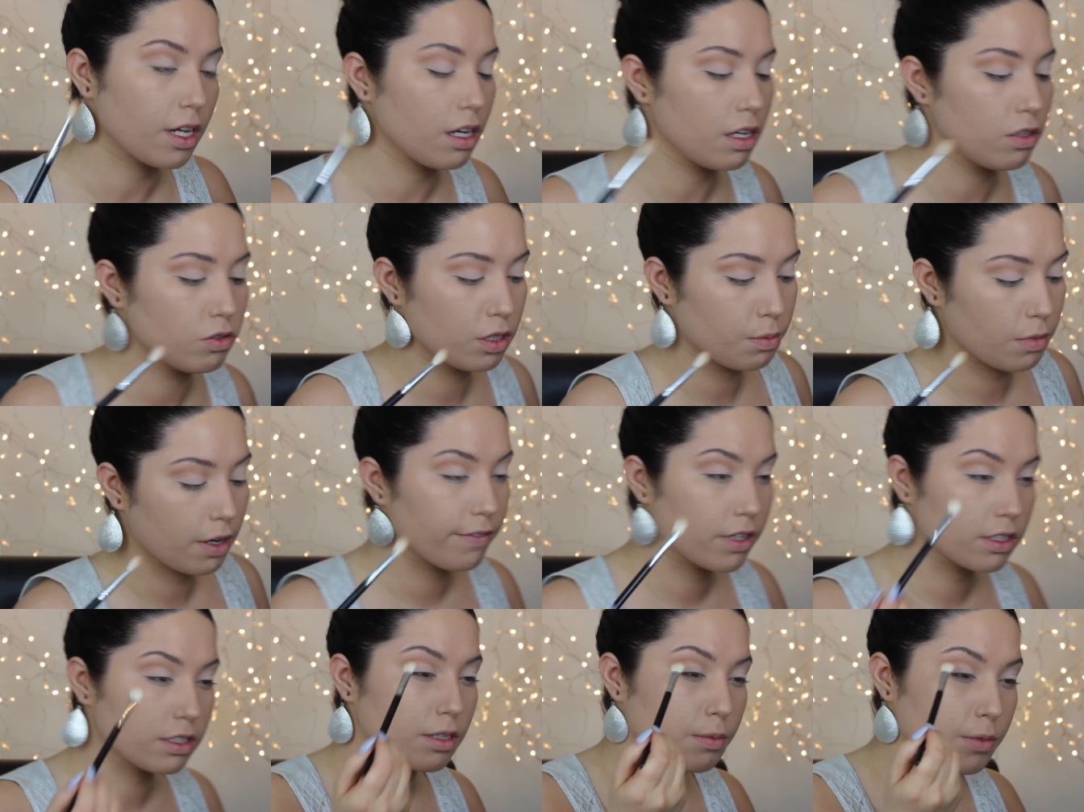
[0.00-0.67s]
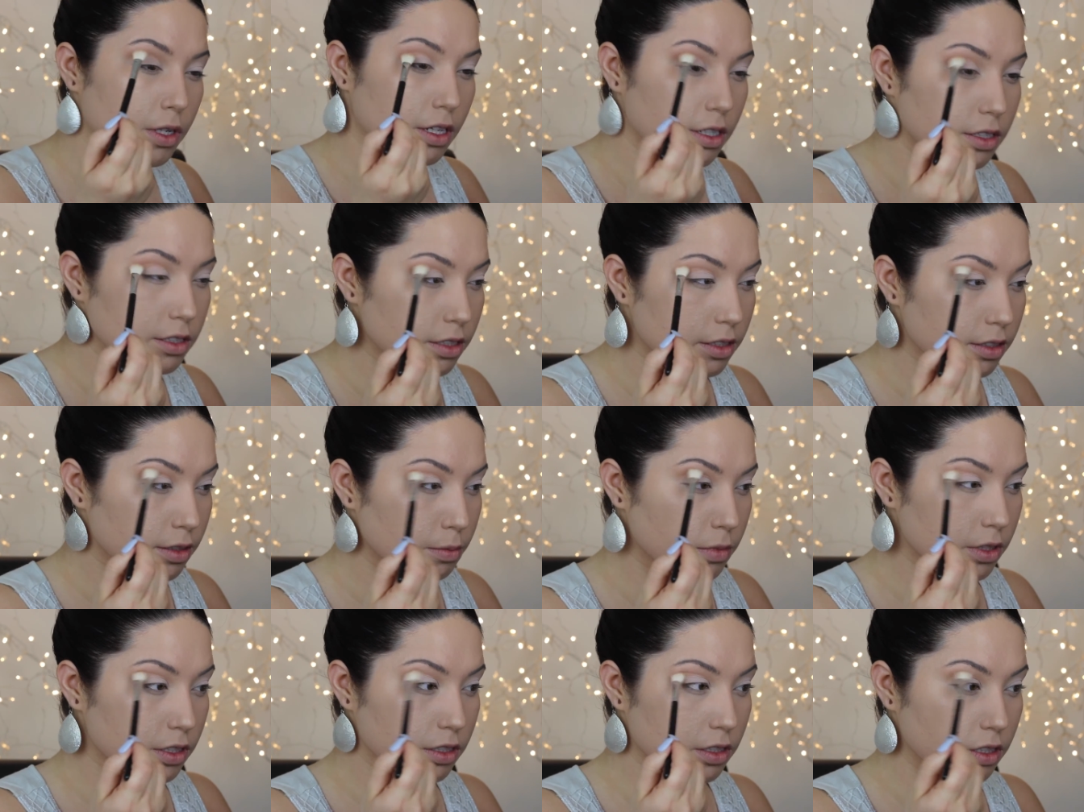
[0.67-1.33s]
I'm kind of
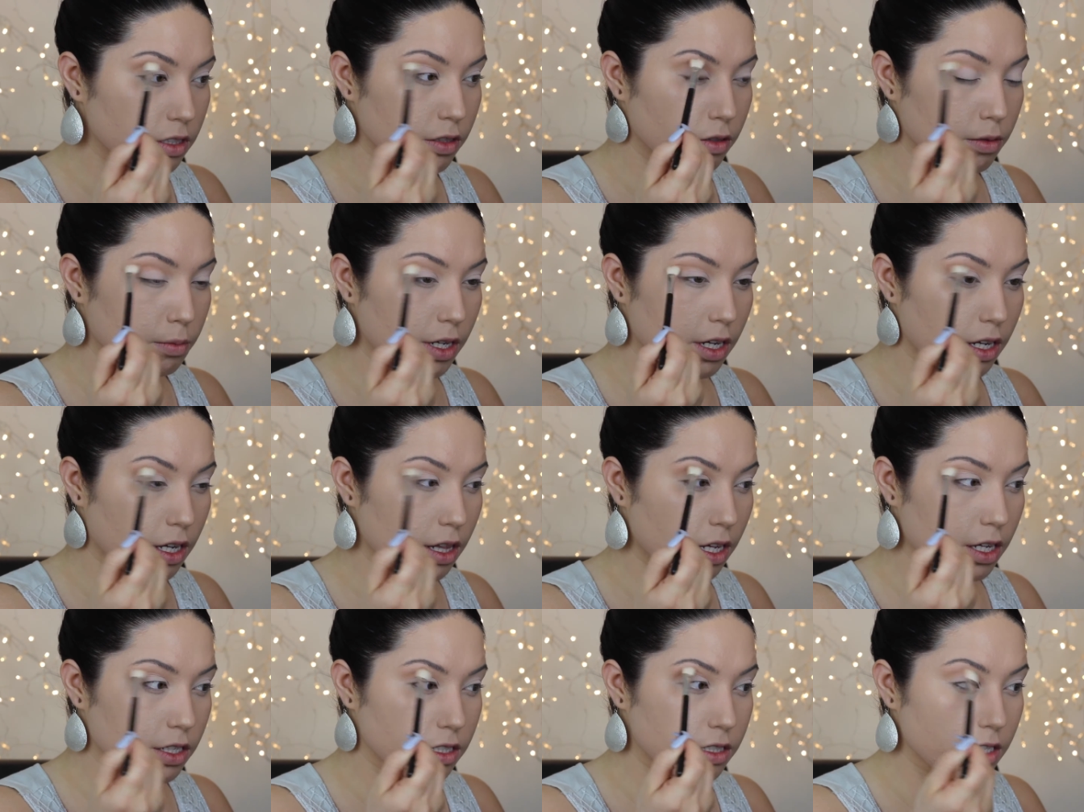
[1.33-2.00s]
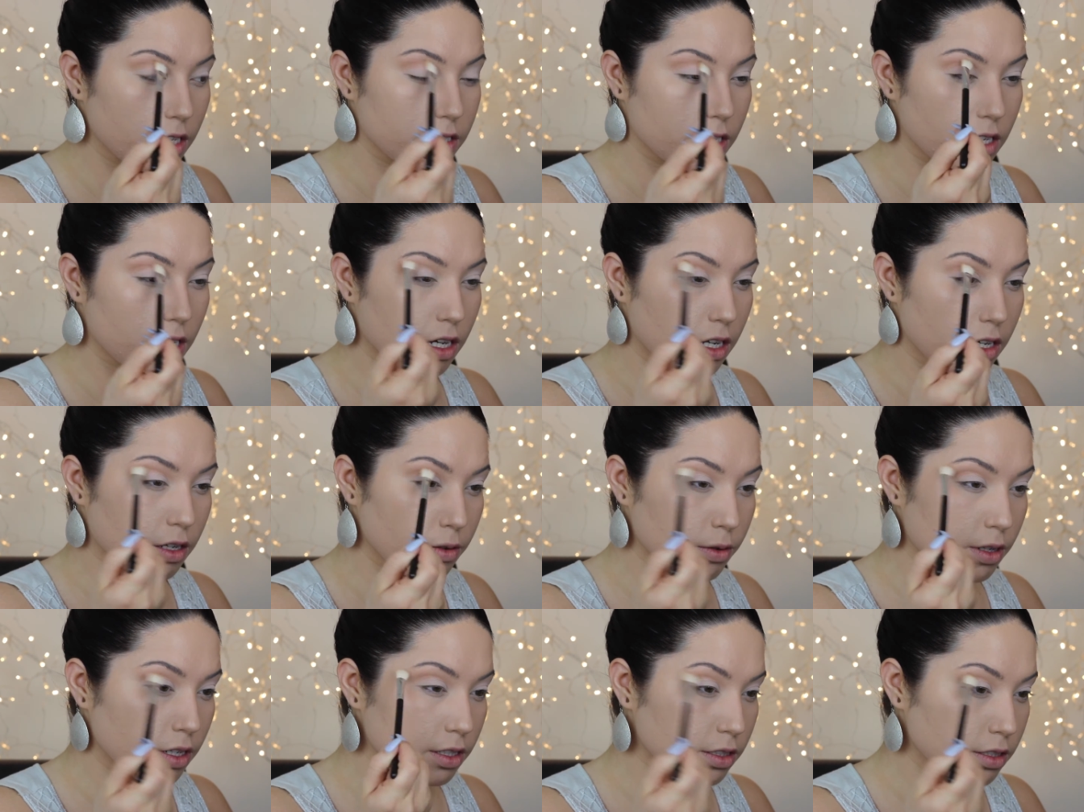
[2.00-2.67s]
flicking the
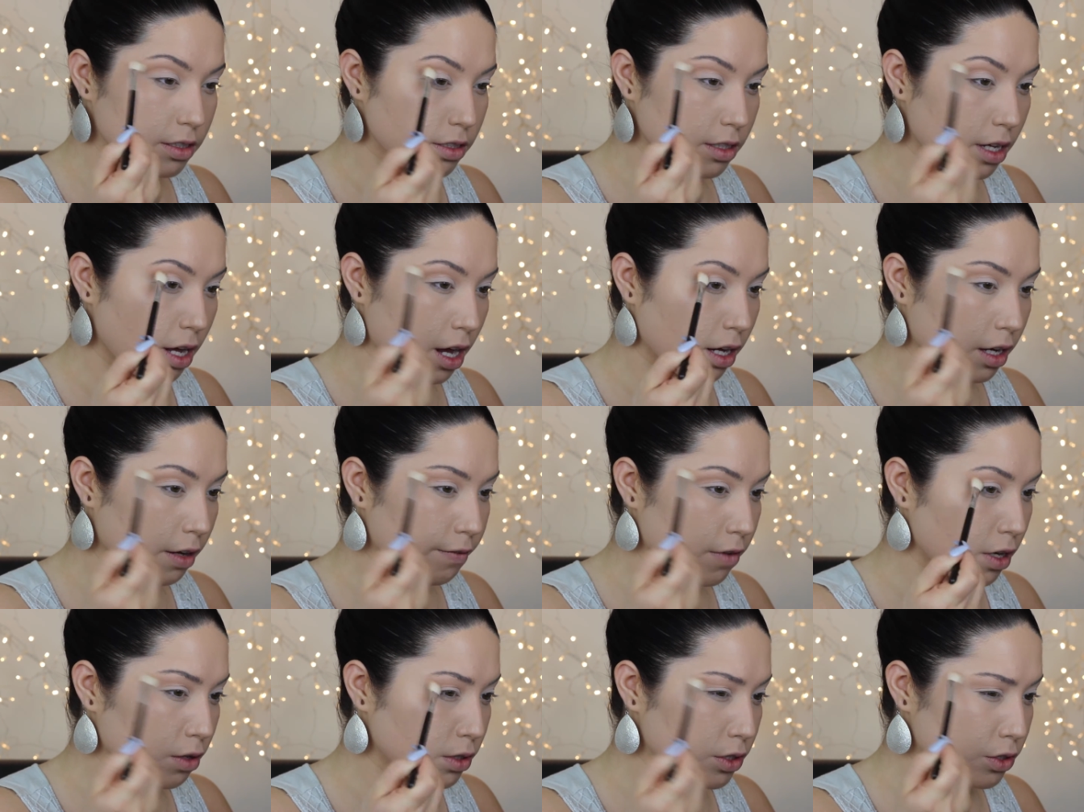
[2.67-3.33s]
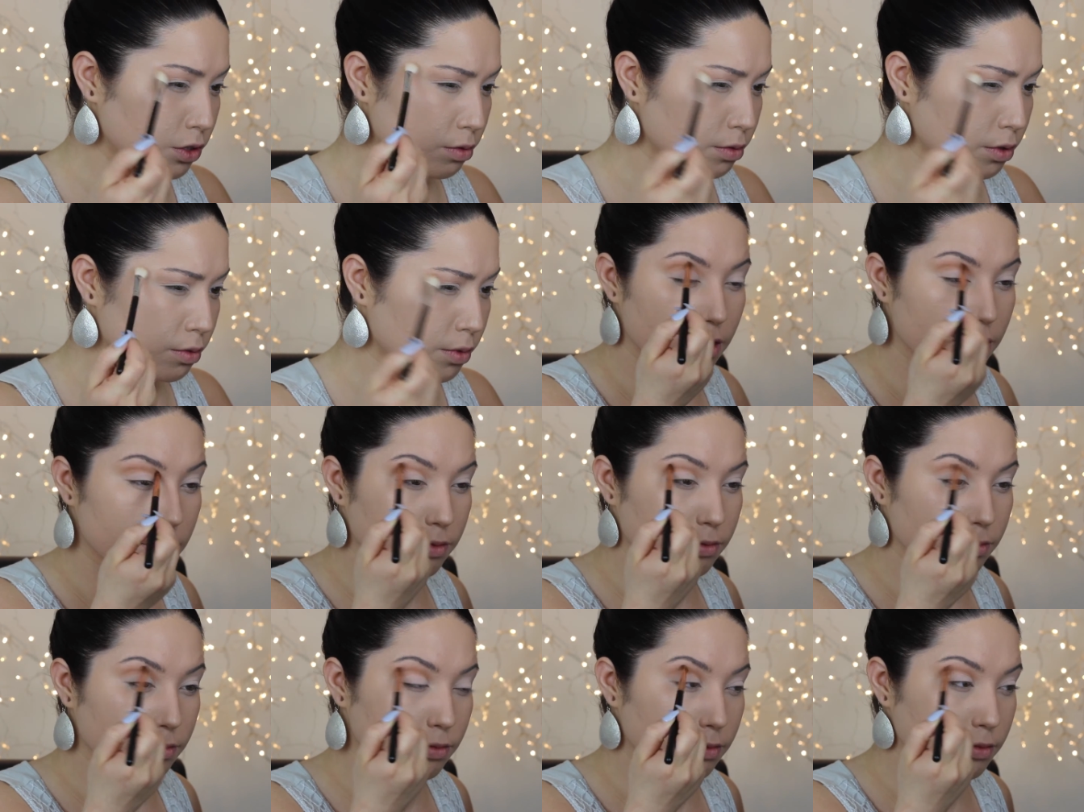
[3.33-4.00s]
shadow up a little
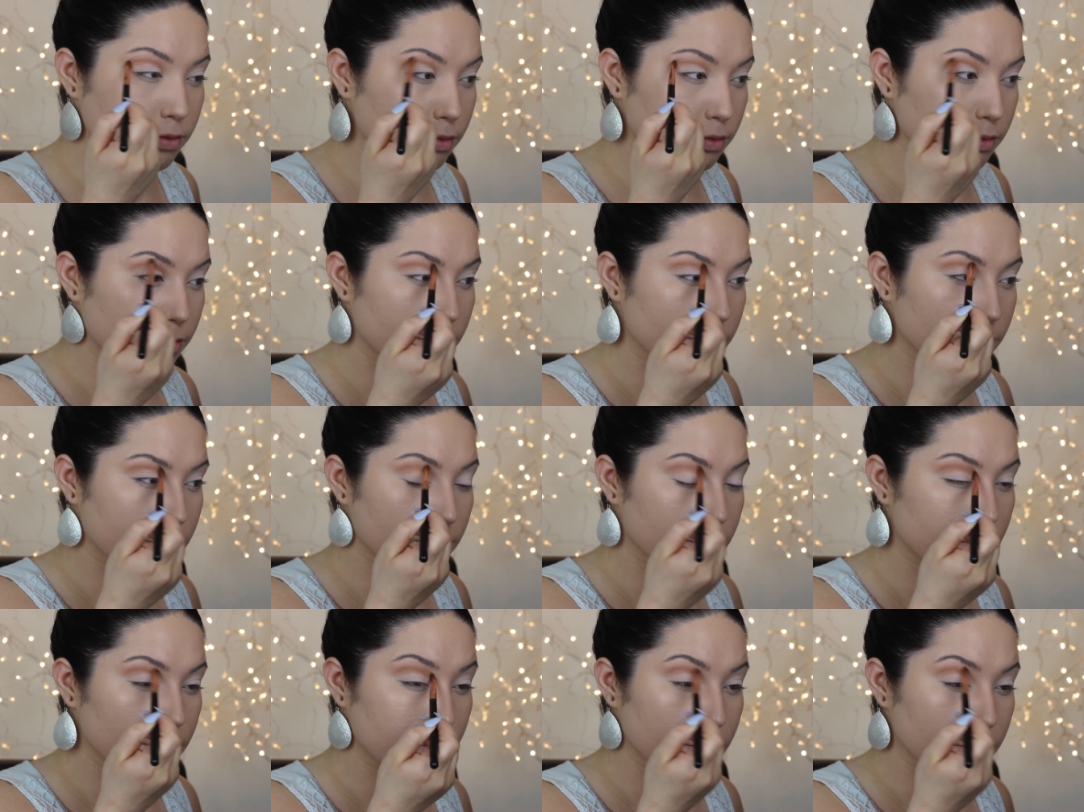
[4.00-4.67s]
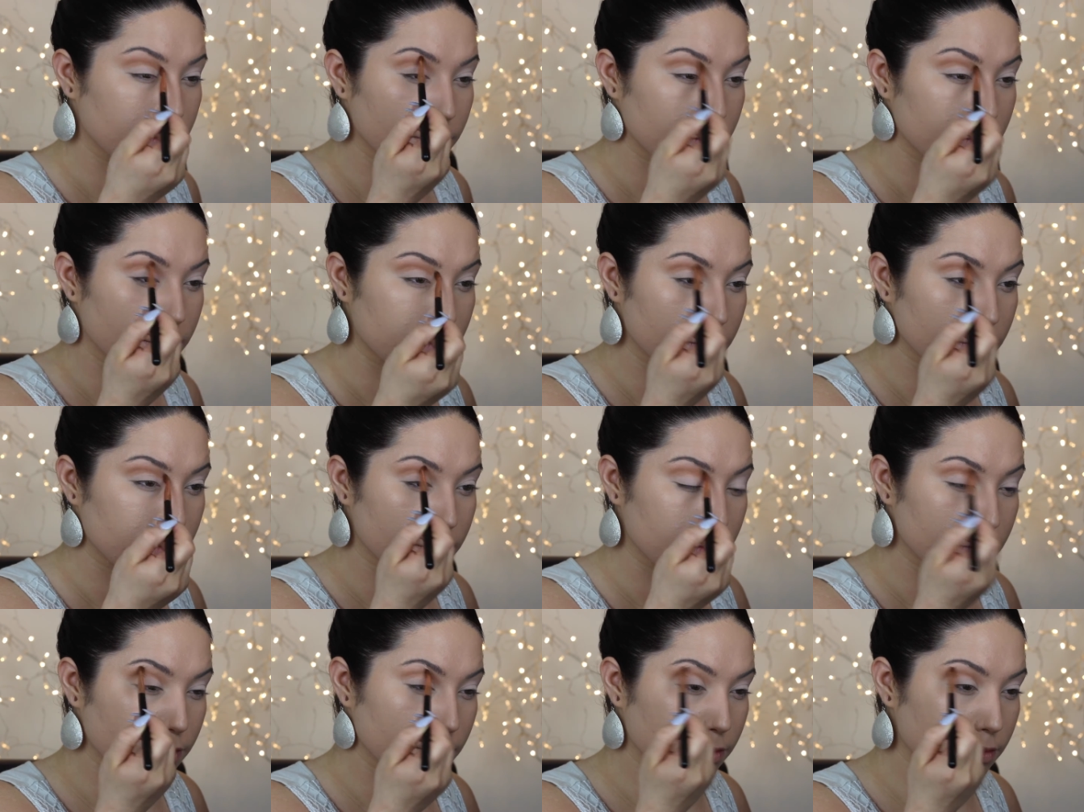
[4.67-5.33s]
bit just to give a
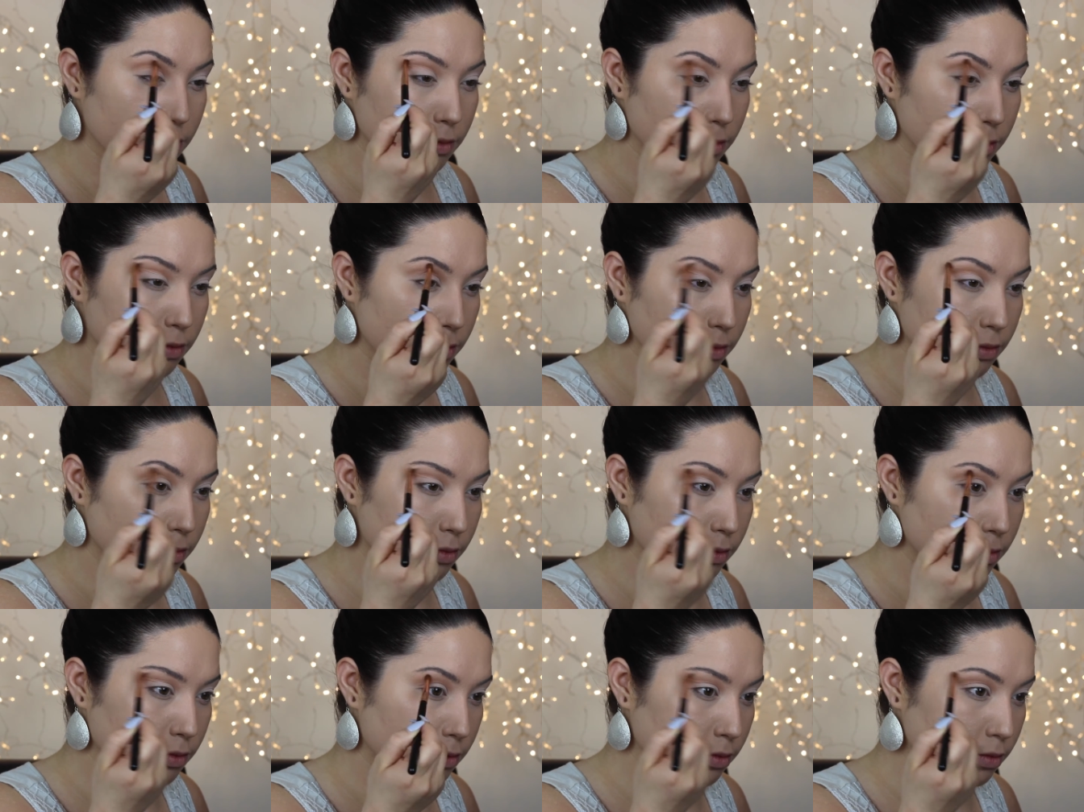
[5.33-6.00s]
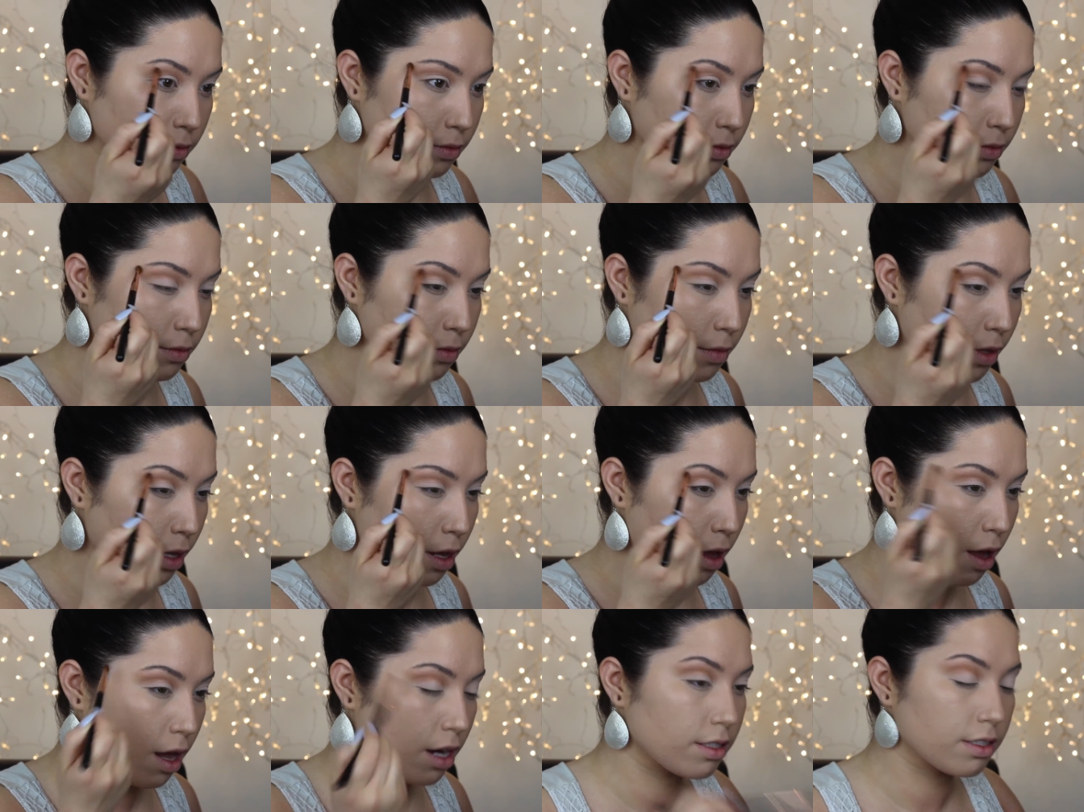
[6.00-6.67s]
lifting effect, because